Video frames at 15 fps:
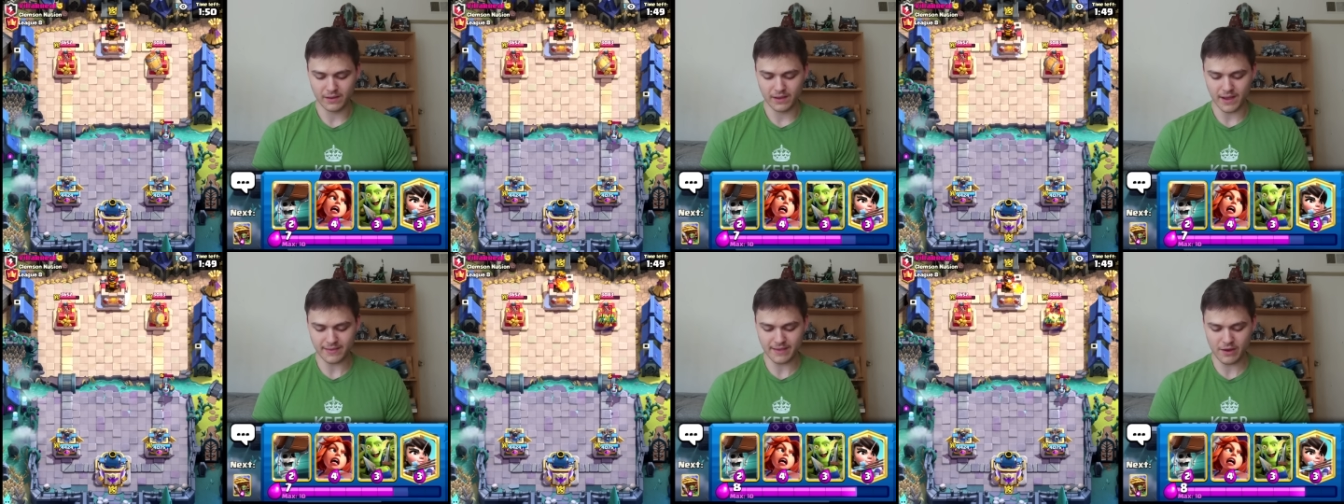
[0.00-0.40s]

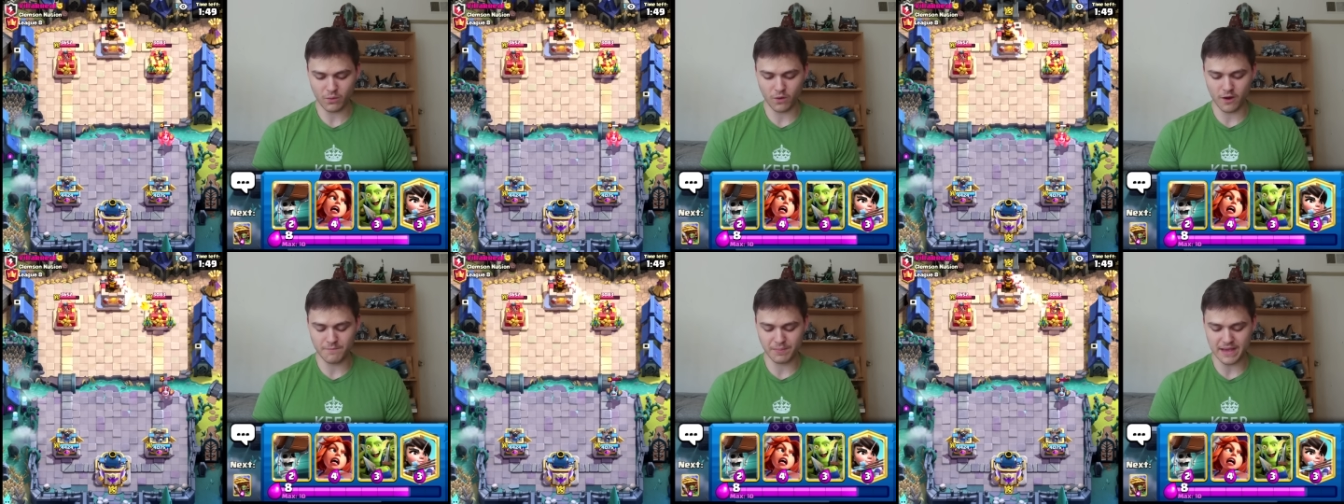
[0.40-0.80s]
I think
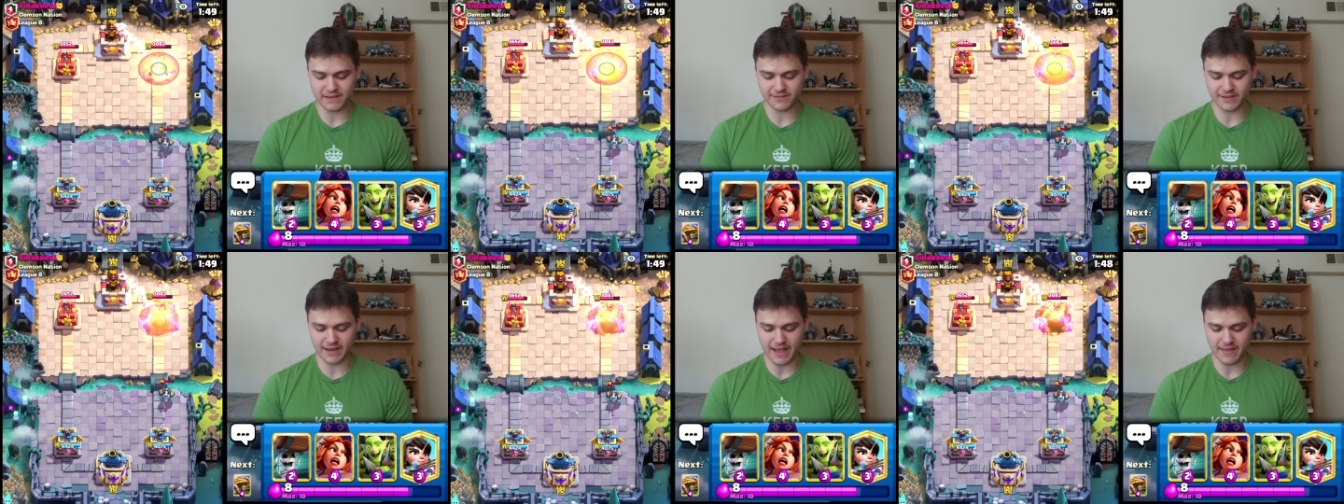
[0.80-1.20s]
we're on
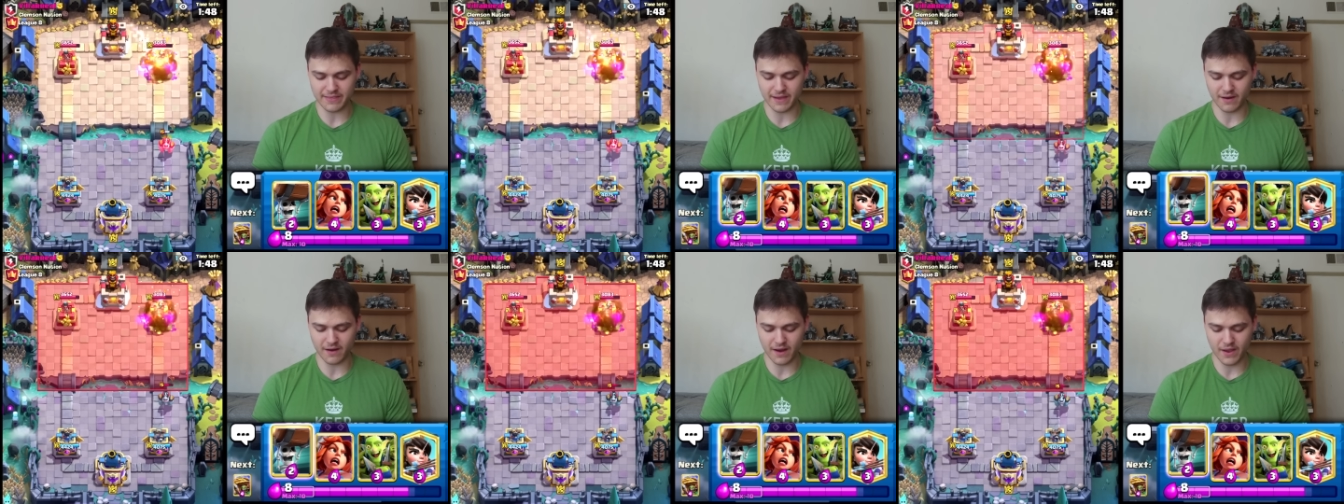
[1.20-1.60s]
pace to get
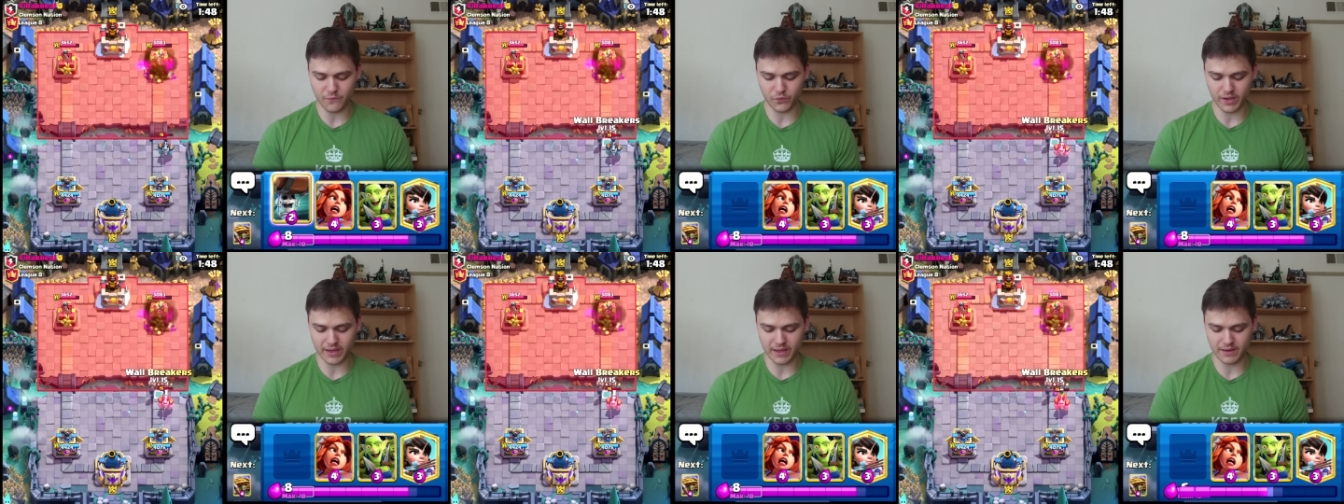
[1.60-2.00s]
there if
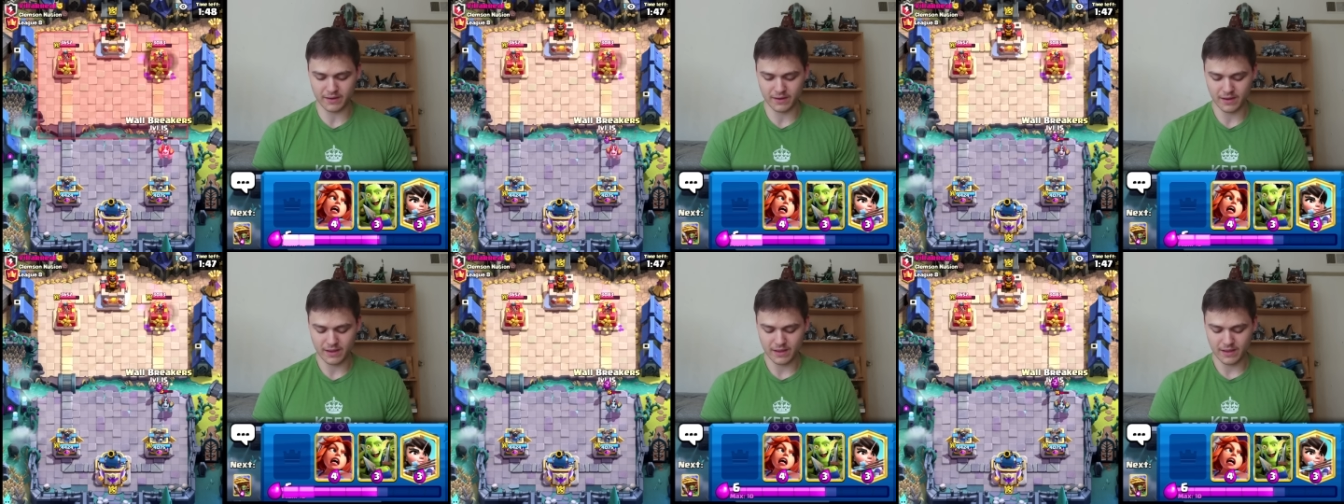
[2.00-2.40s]
we
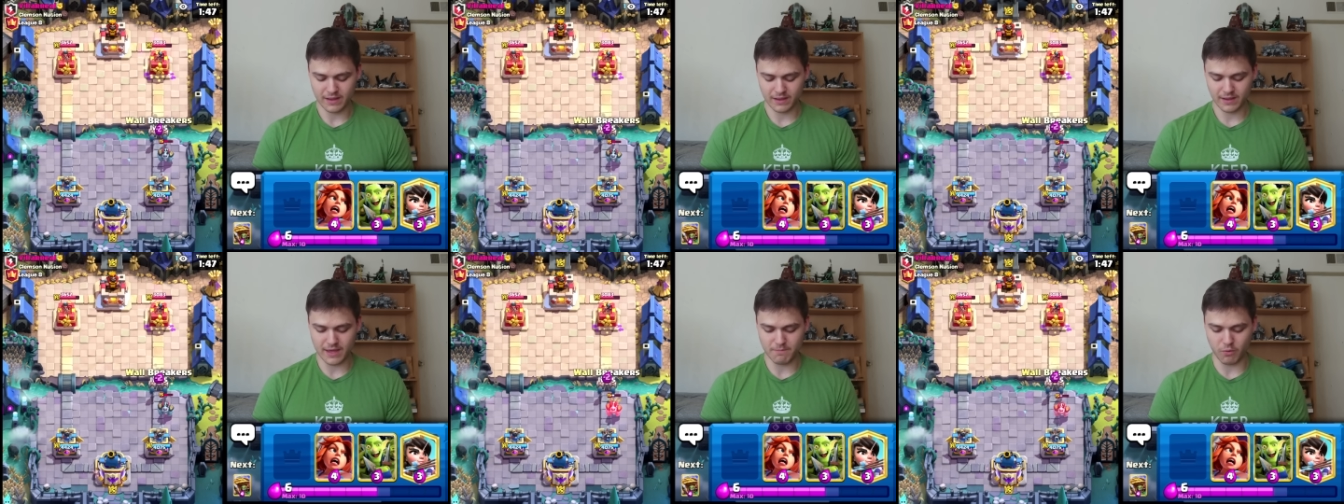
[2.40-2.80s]
can
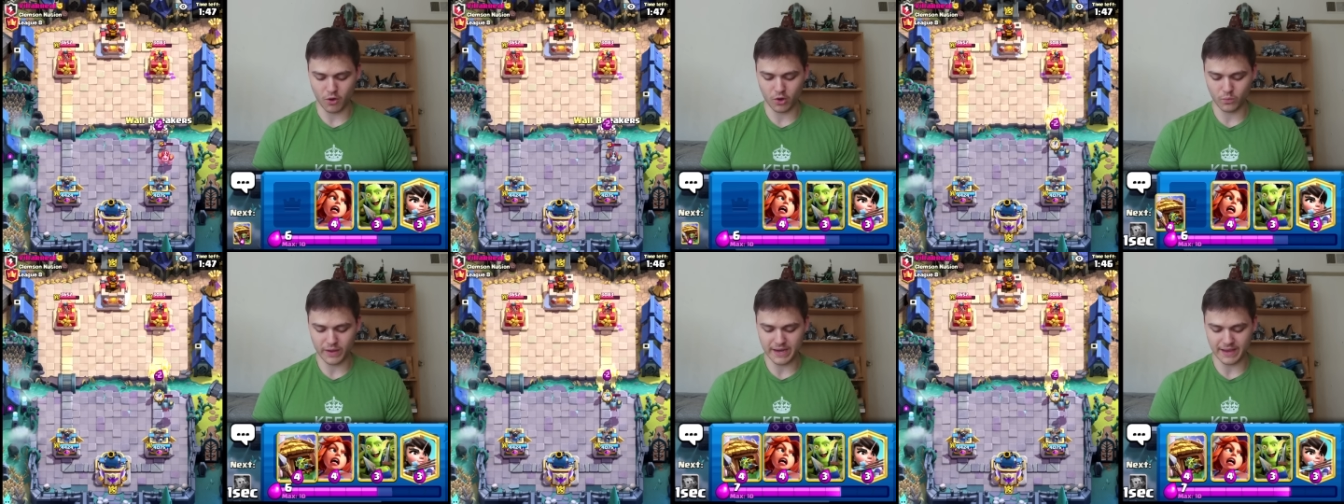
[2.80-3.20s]
keep
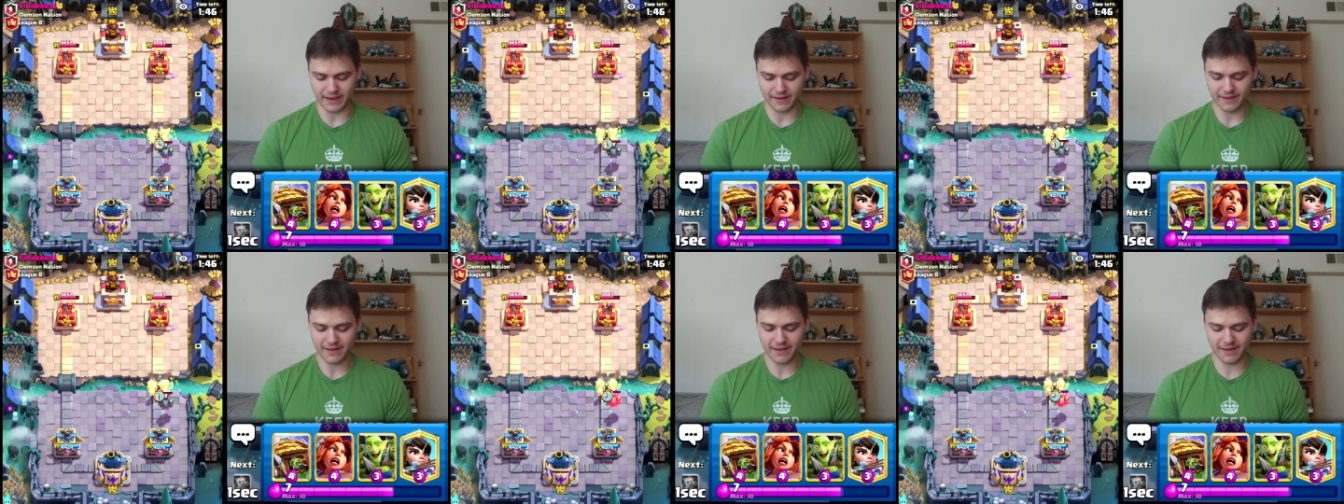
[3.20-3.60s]
on
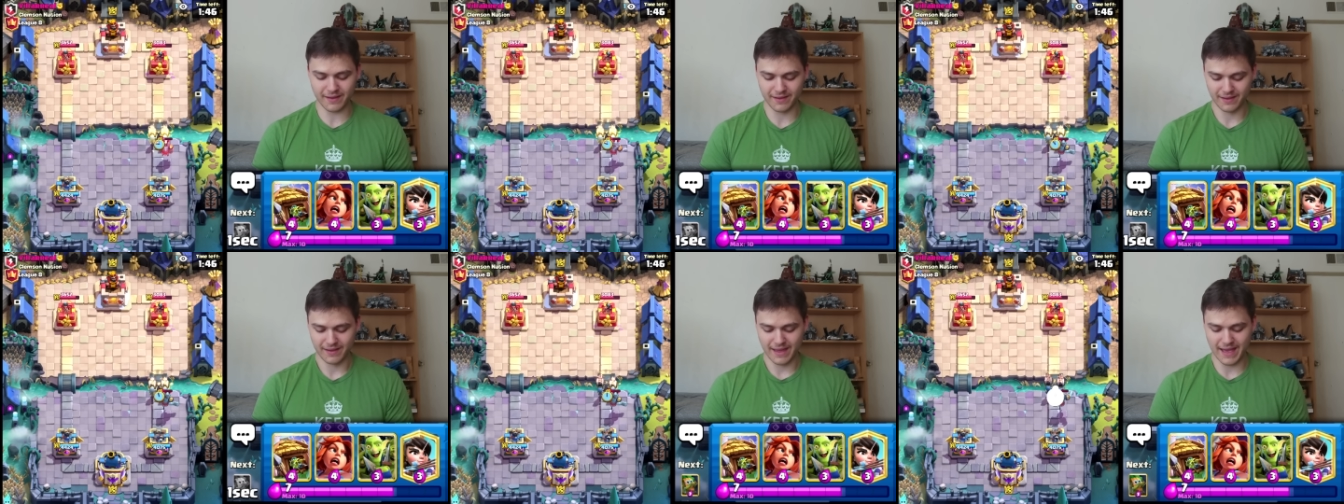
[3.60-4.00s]
winning
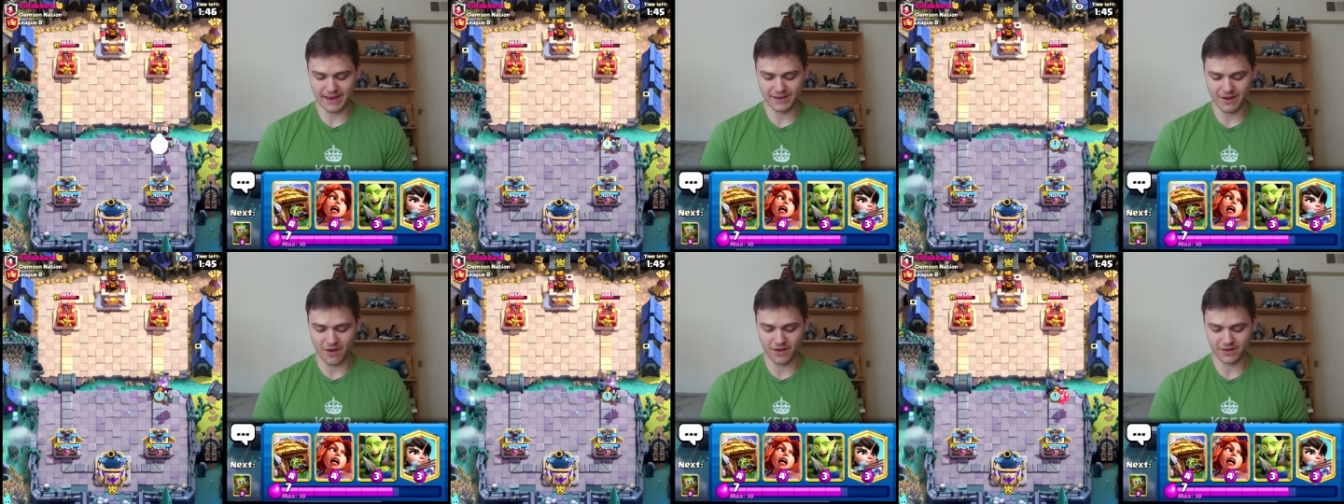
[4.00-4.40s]

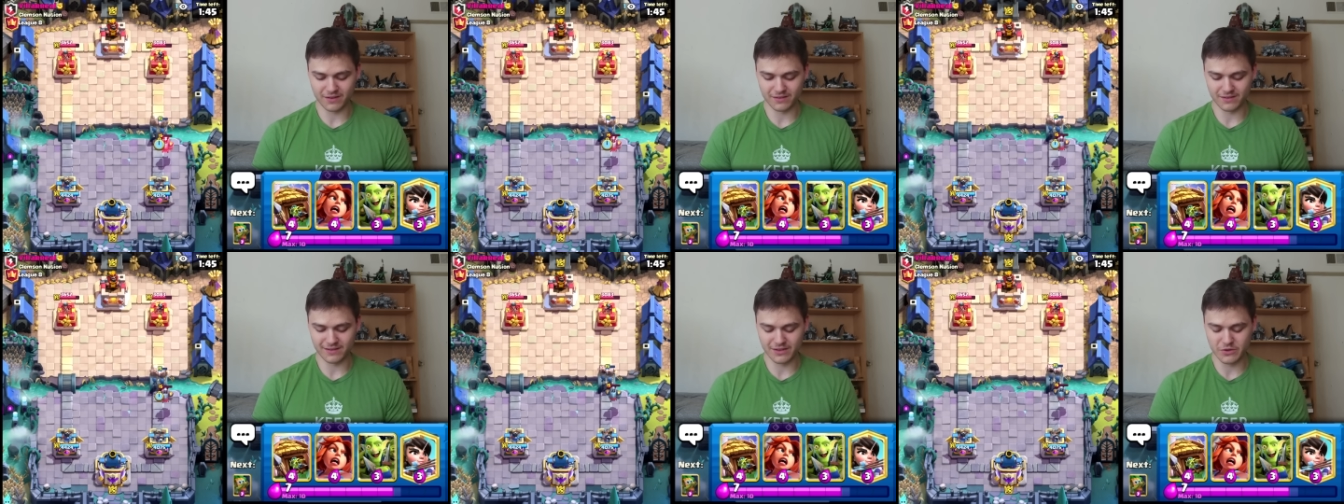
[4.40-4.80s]
and not
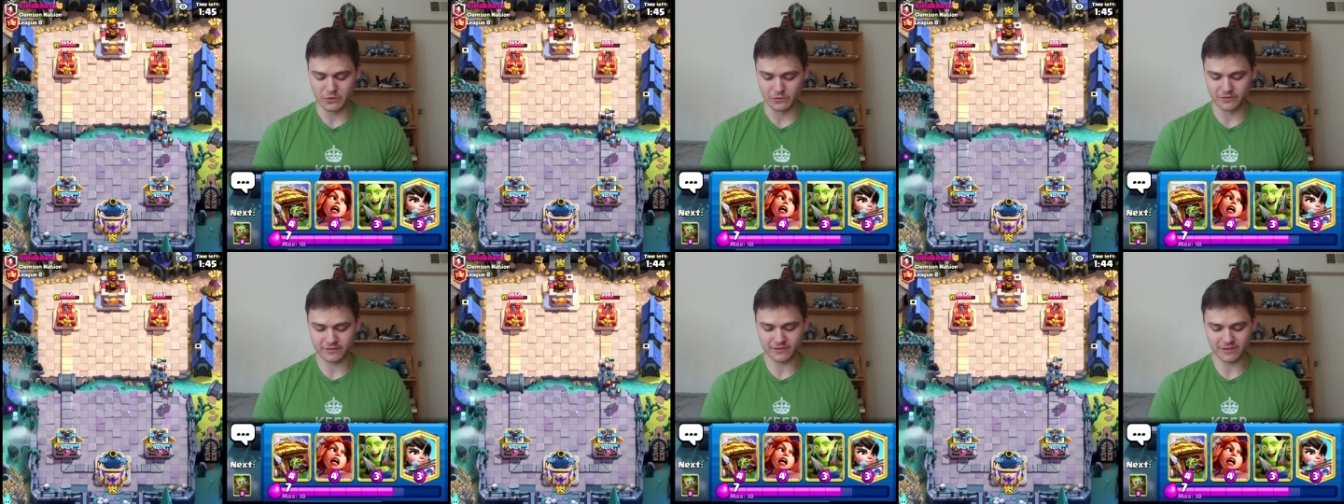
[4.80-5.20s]

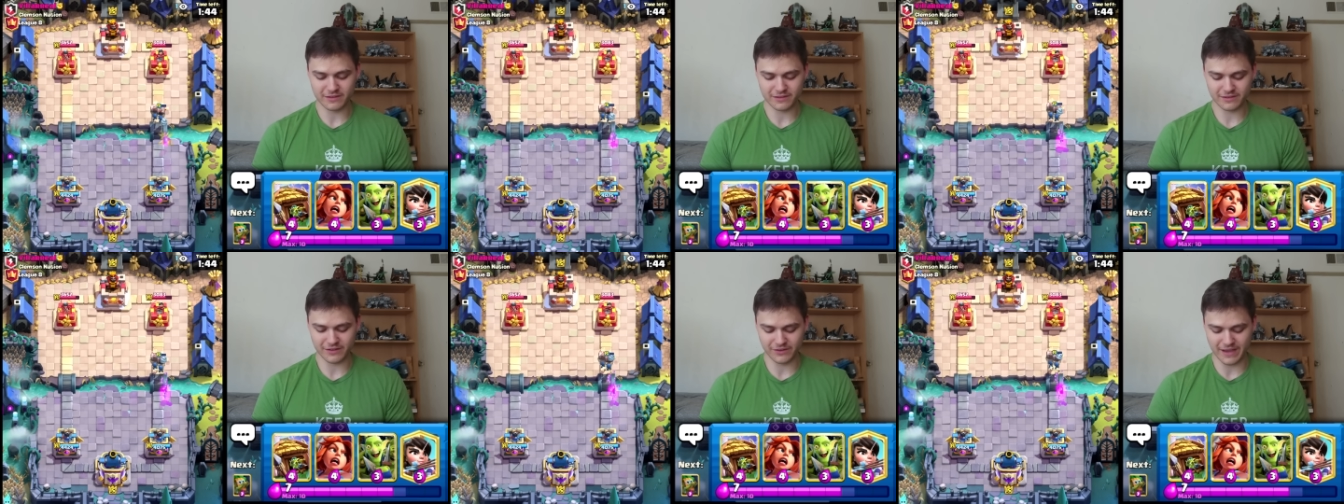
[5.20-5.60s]
lose.
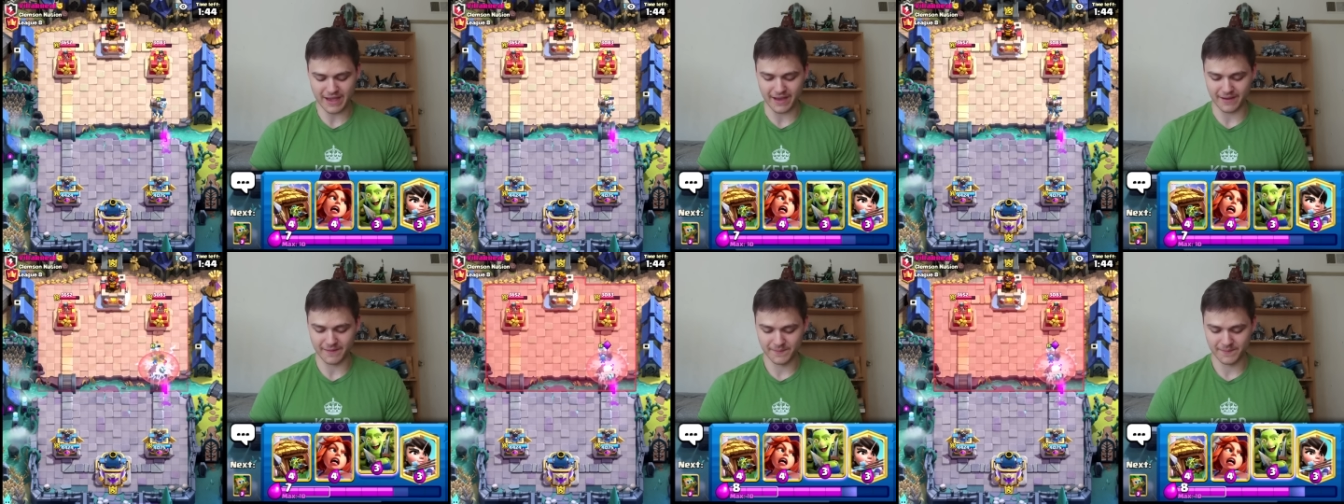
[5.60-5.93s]
So yeah.